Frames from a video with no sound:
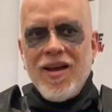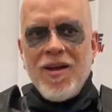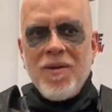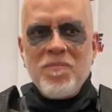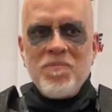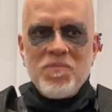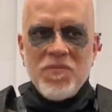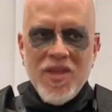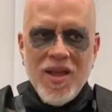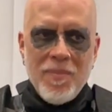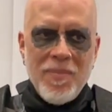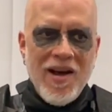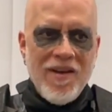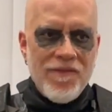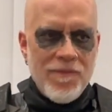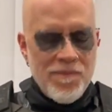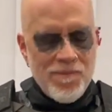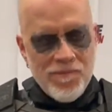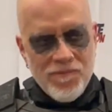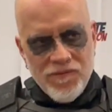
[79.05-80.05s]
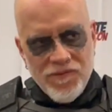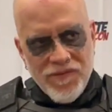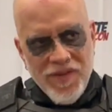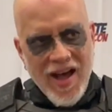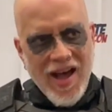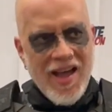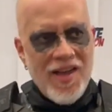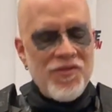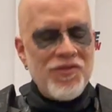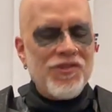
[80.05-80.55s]
about
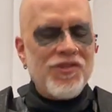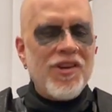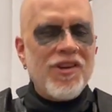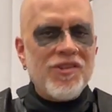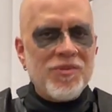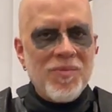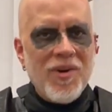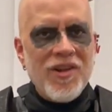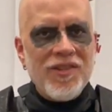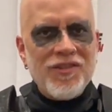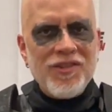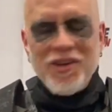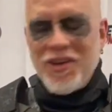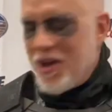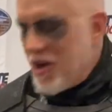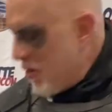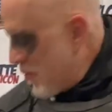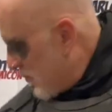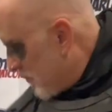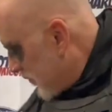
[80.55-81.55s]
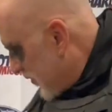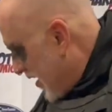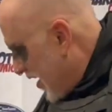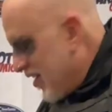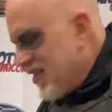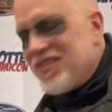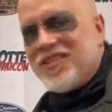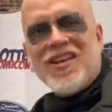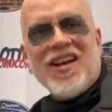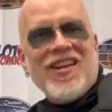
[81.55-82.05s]
5 6 months ago,
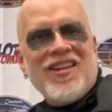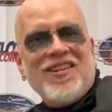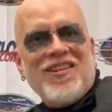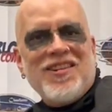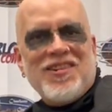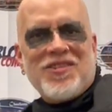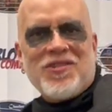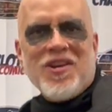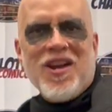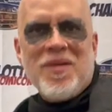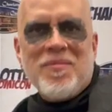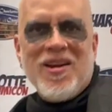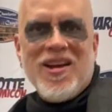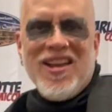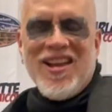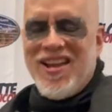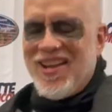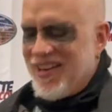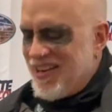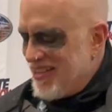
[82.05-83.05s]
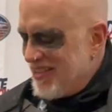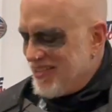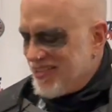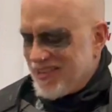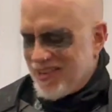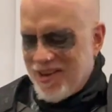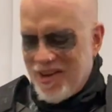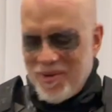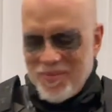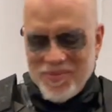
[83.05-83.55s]
I decided to try my hand at
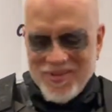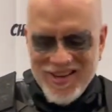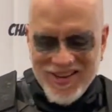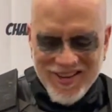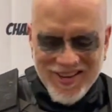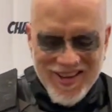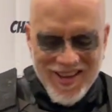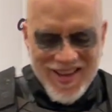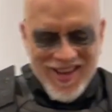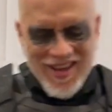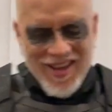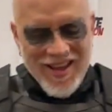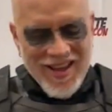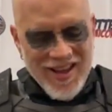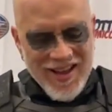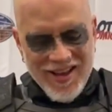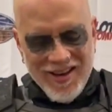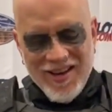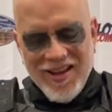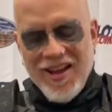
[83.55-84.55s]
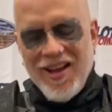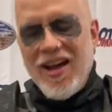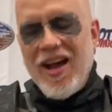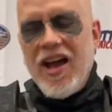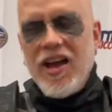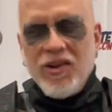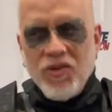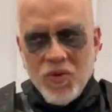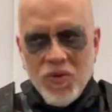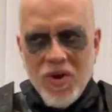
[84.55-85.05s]
sculpting, and
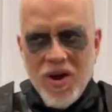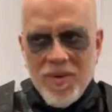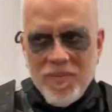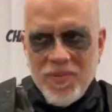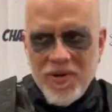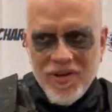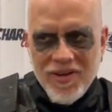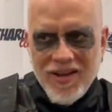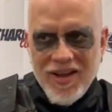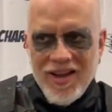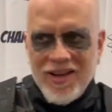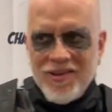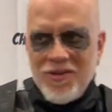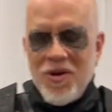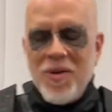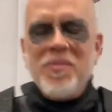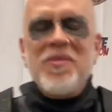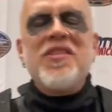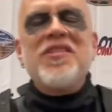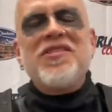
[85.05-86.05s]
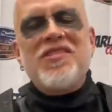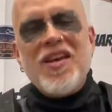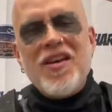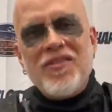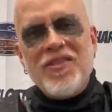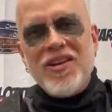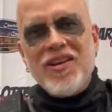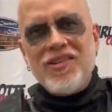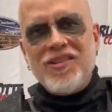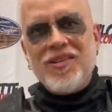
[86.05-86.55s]
I grew up in the
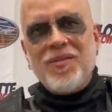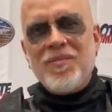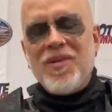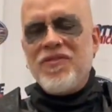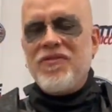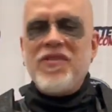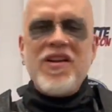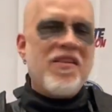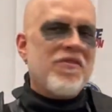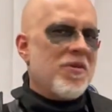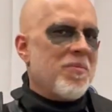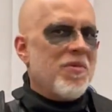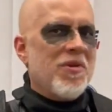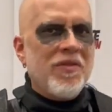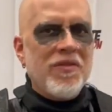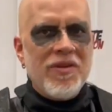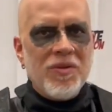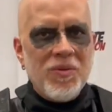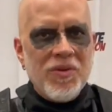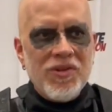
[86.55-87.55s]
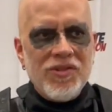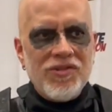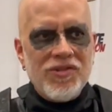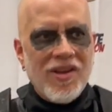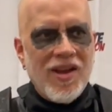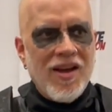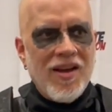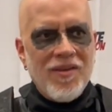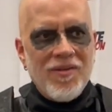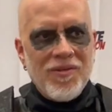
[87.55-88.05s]
'70s, and my favorite movie was